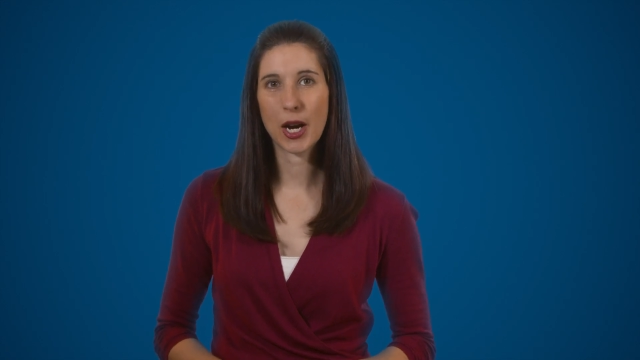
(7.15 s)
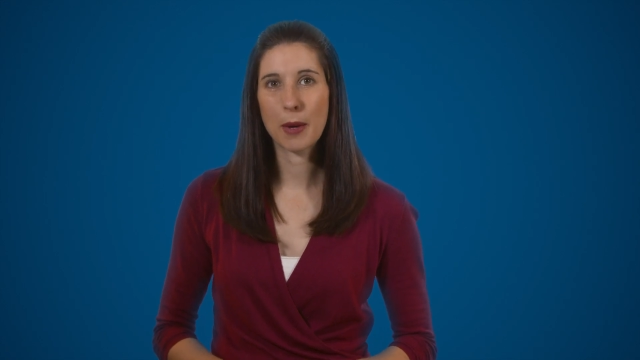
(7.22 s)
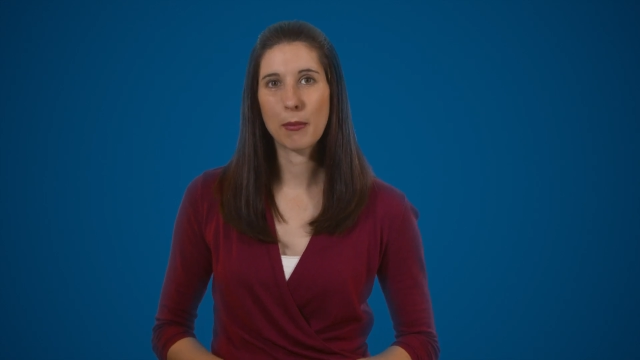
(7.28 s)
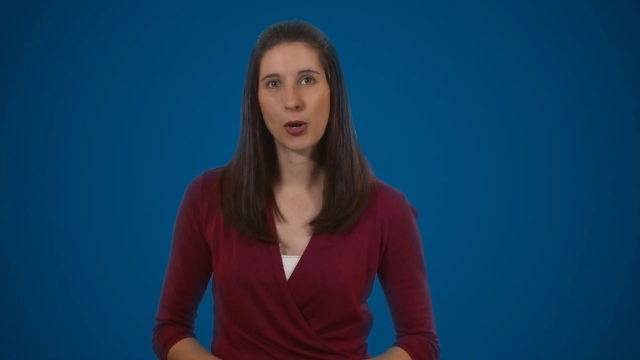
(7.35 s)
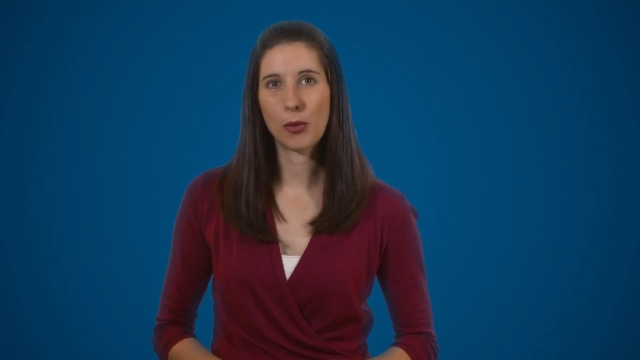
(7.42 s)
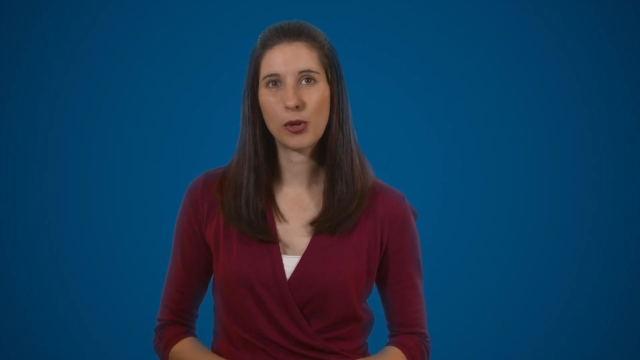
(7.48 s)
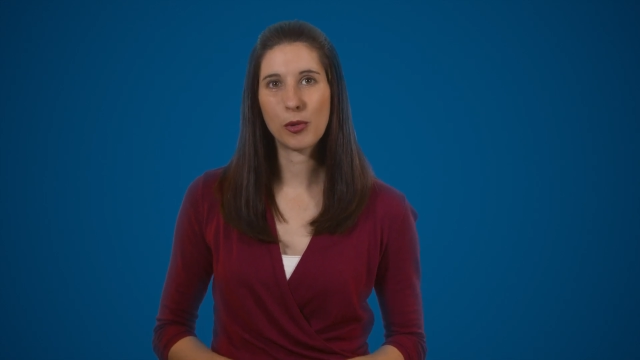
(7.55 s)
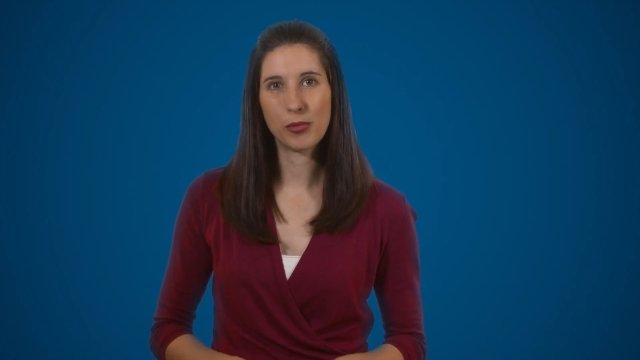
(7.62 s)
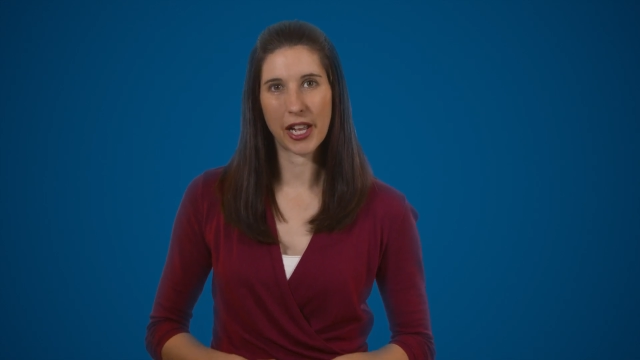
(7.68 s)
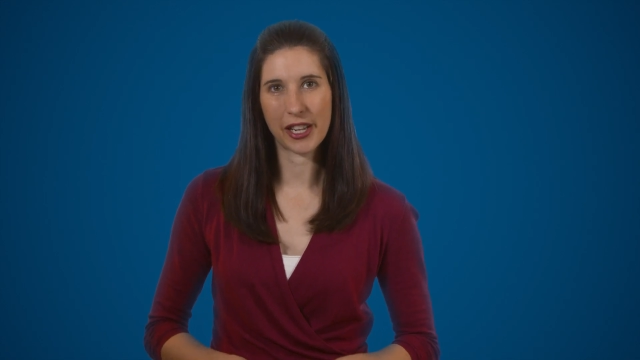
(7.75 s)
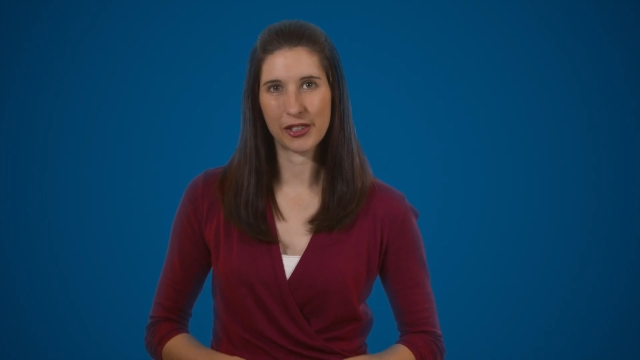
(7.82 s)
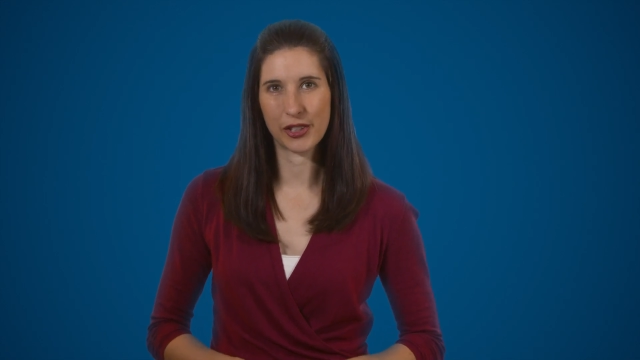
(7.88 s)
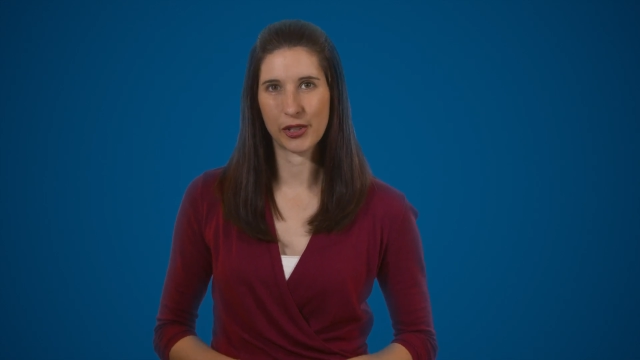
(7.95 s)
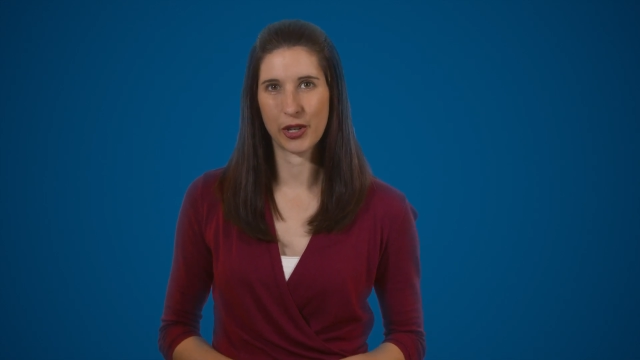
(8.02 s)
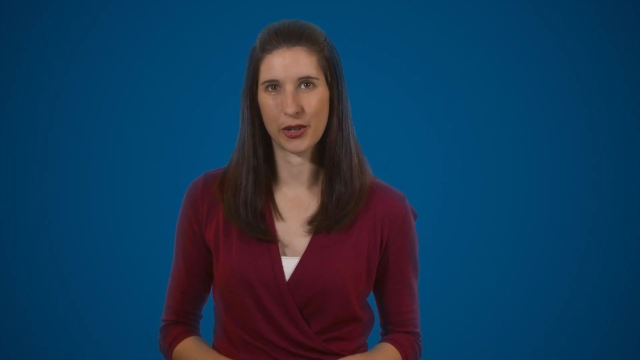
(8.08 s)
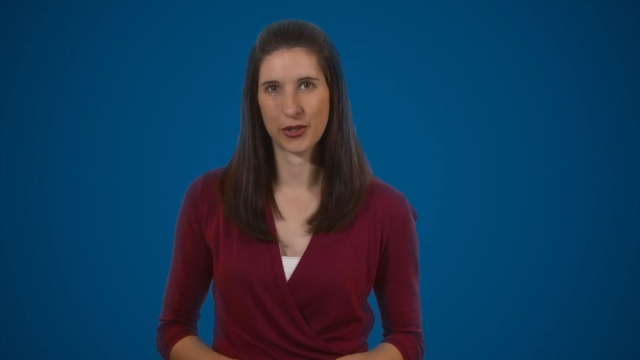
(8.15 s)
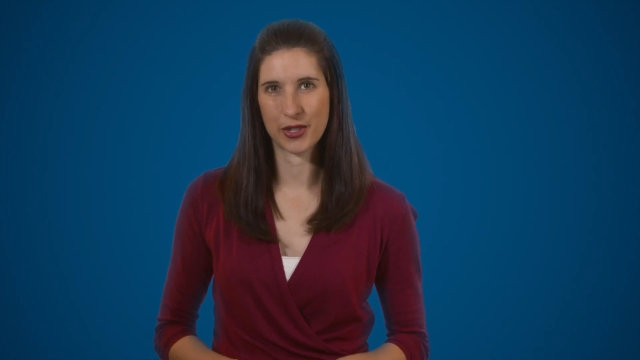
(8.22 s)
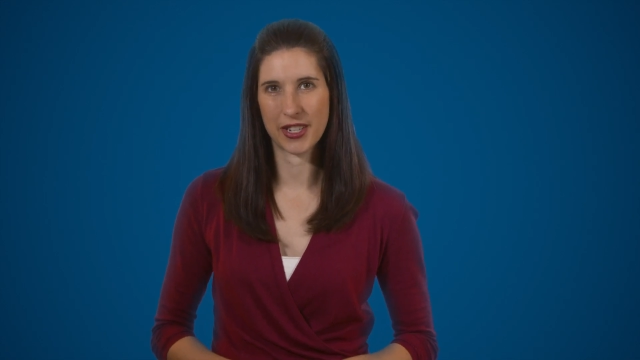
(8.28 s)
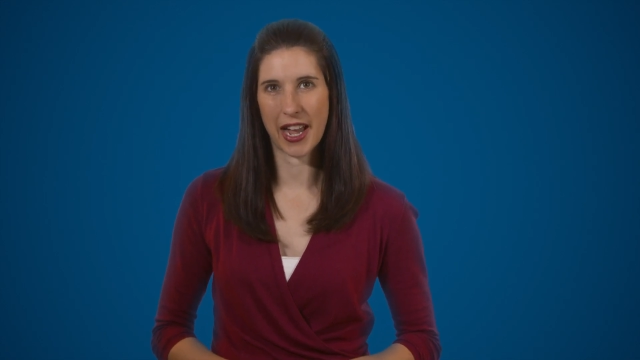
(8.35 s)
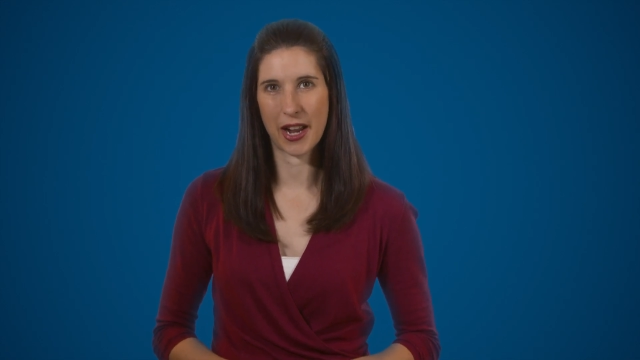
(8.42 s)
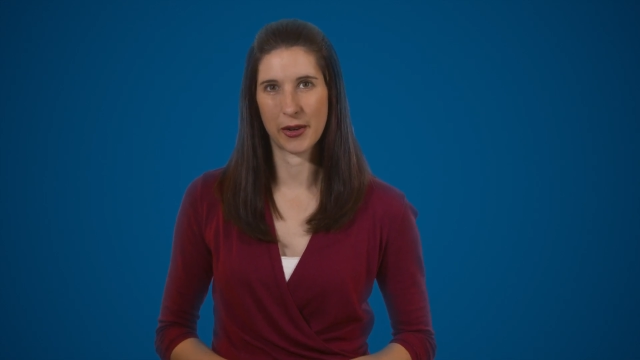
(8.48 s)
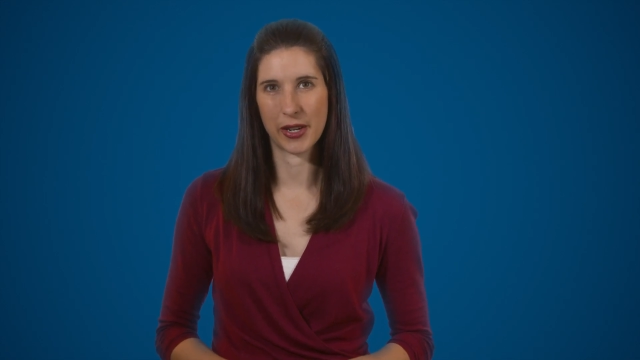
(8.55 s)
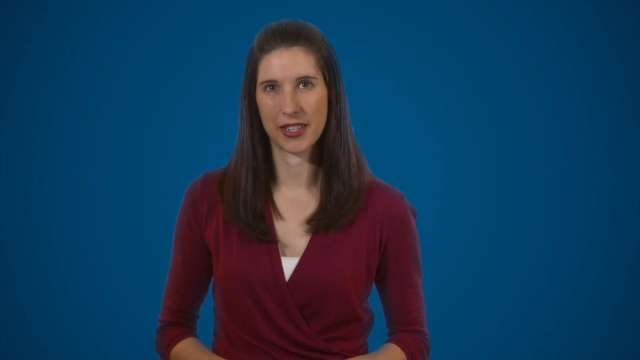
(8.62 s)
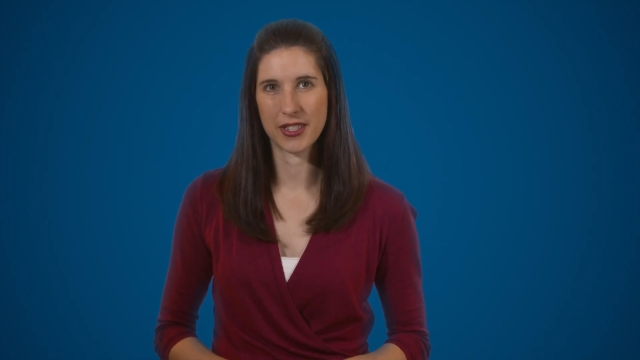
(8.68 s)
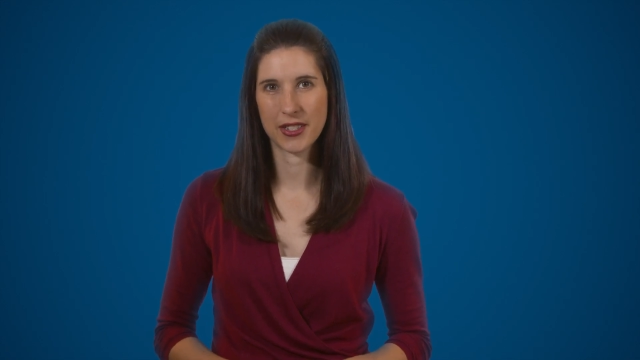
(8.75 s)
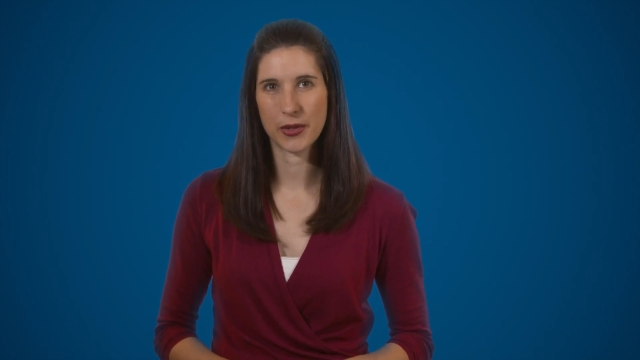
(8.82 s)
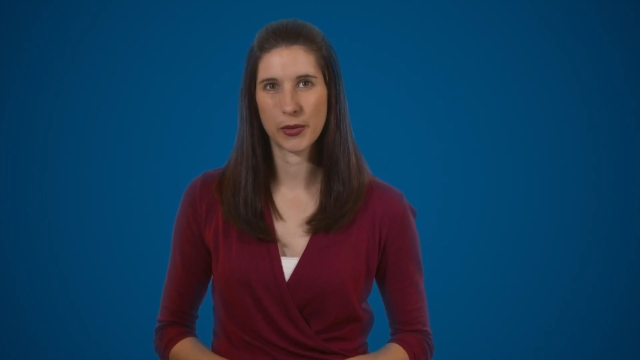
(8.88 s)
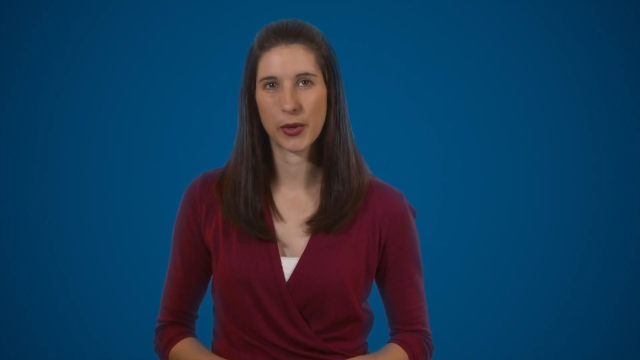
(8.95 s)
are mobile blood glucose diaries,